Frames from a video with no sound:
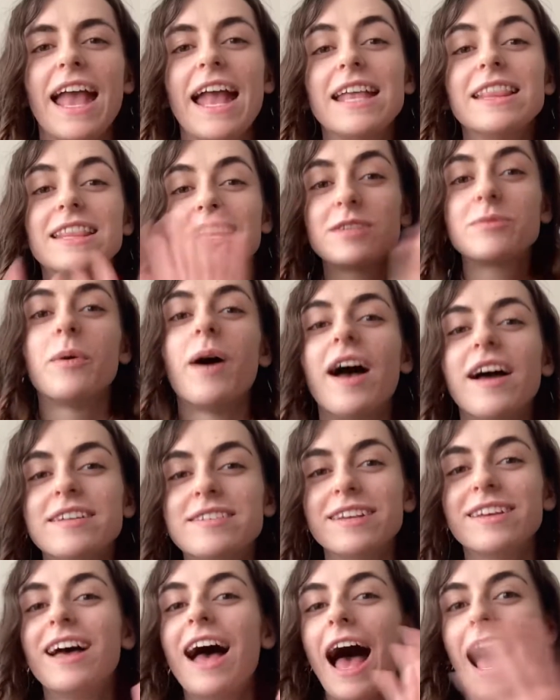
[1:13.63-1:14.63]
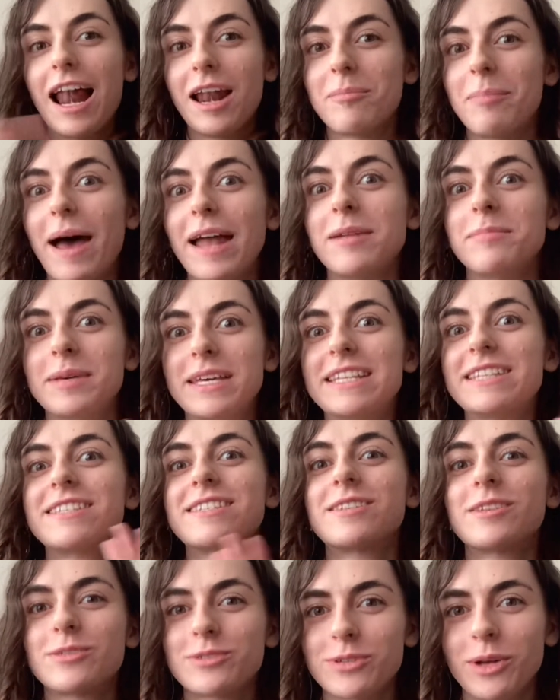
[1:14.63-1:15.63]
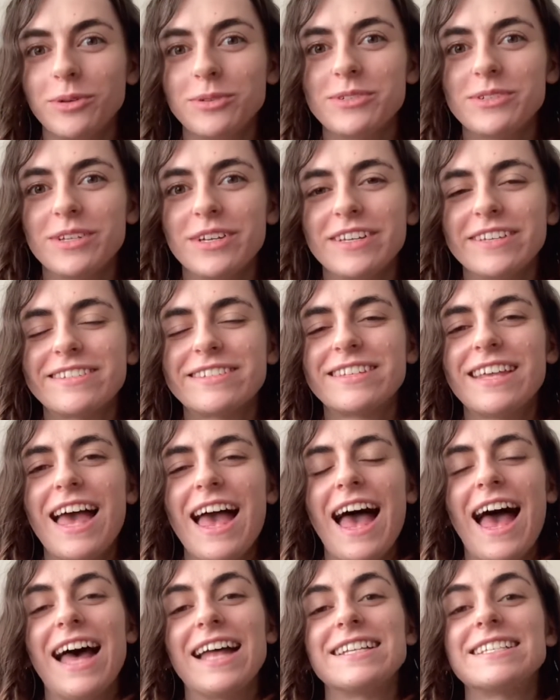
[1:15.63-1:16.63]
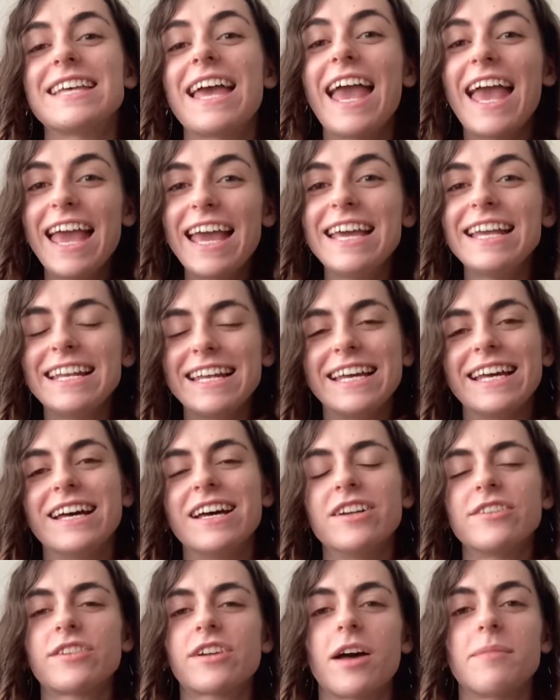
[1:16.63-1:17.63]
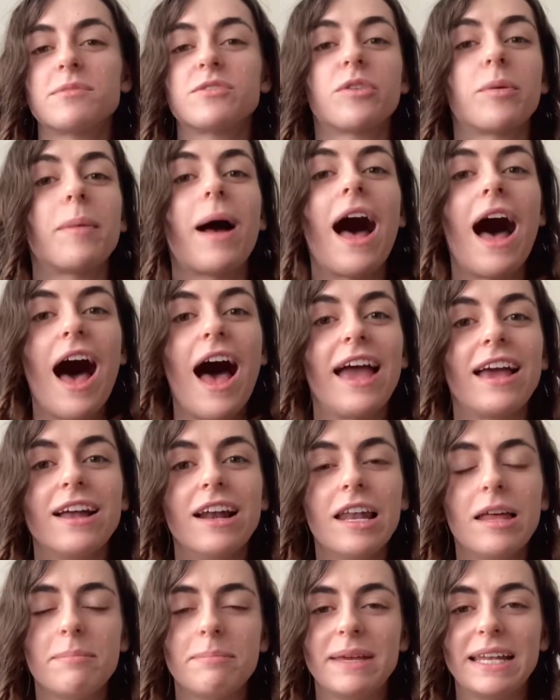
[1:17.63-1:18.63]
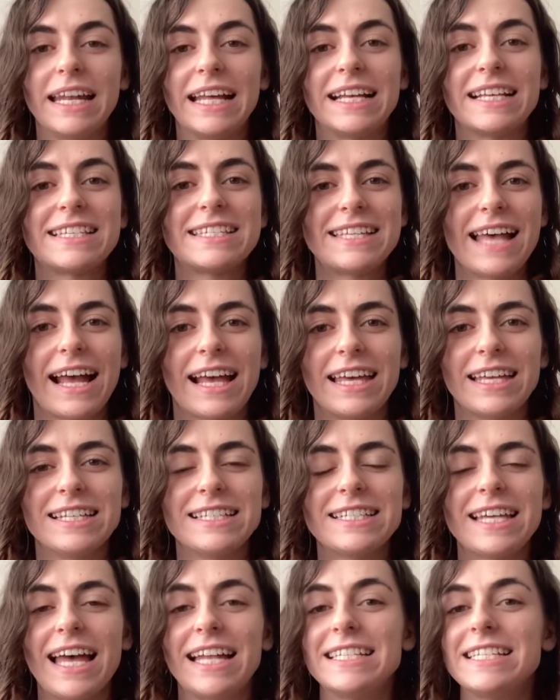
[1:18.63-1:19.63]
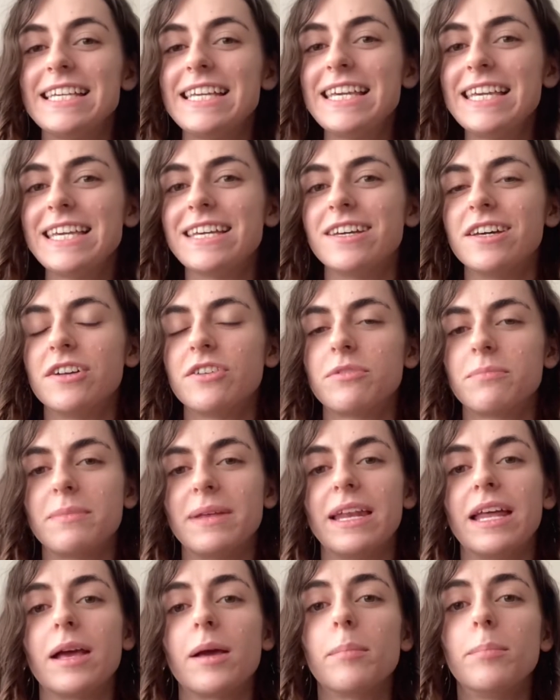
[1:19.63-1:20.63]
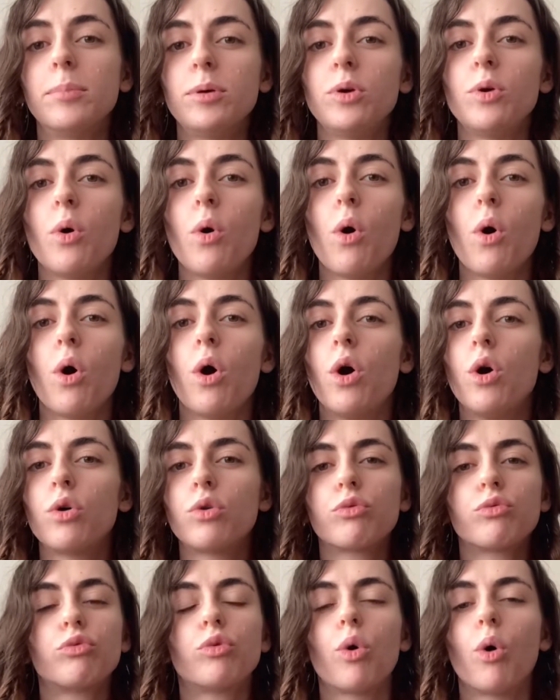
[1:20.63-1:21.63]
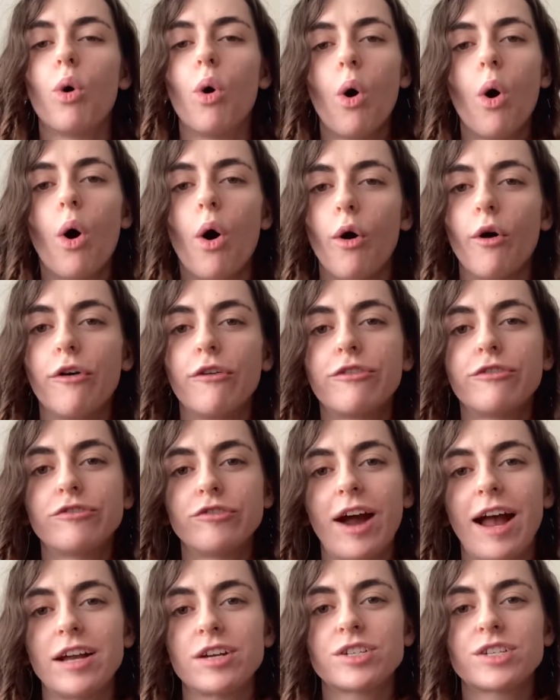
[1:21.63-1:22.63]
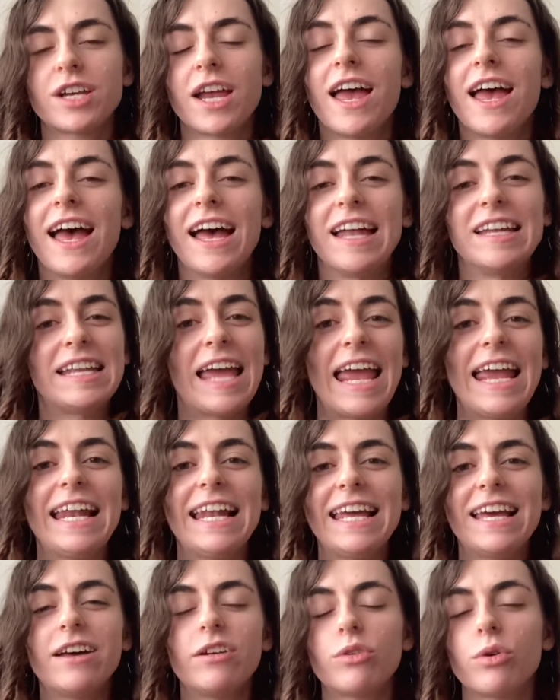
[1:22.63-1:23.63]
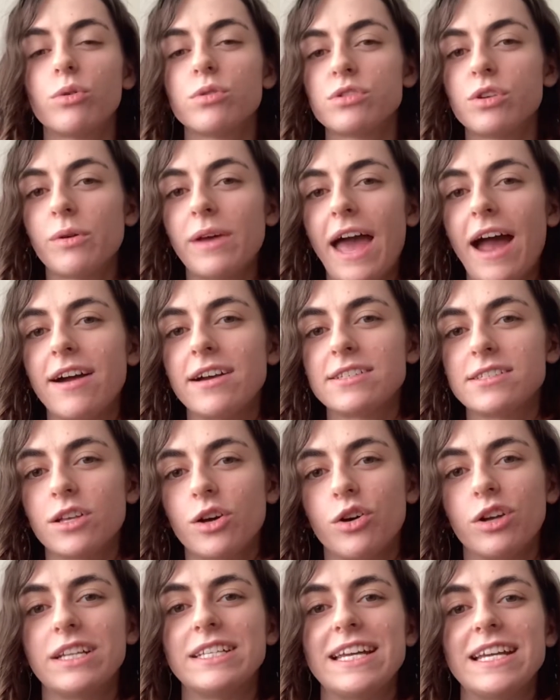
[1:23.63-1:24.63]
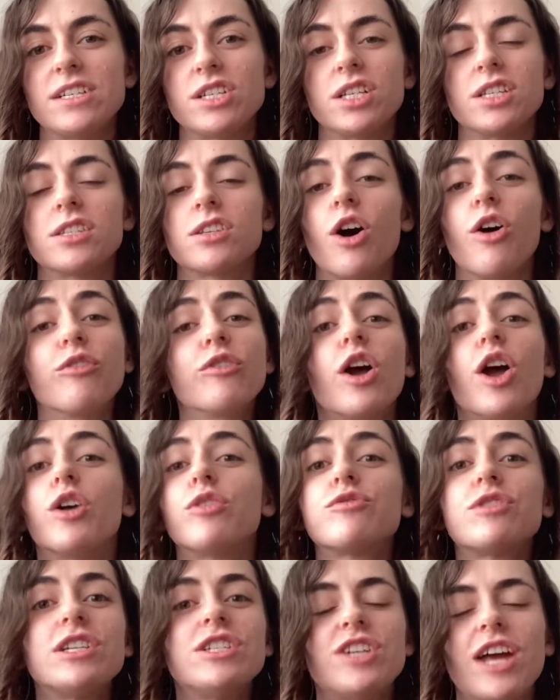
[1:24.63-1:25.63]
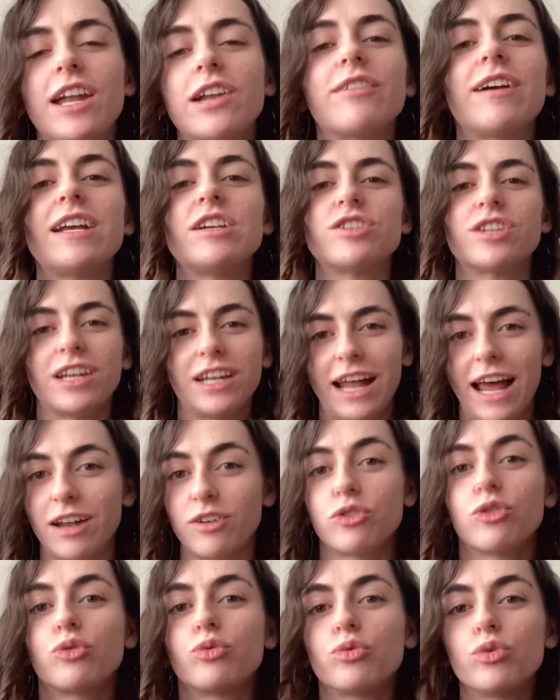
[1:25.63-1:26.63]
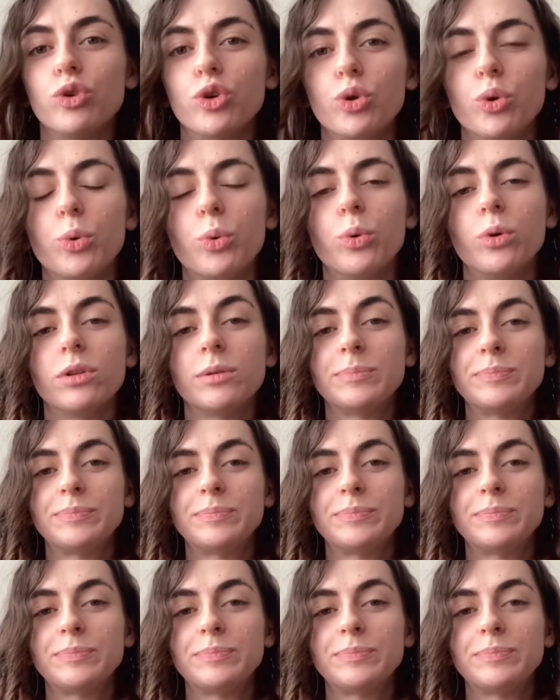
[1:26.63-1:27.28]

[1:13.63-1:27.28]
In this word, Alban means solstice, and Eilir comes from Isle, meaning second, and Ir, meaning pure, raw, or fresh. And Eilir also carries the connotations of regeneration and renewal.